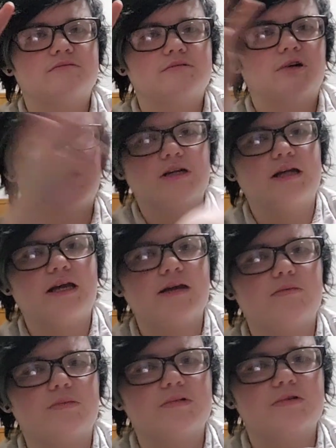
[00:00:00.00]
her
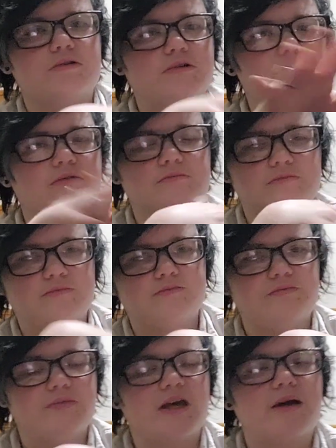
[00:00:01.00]
name, her, yeah.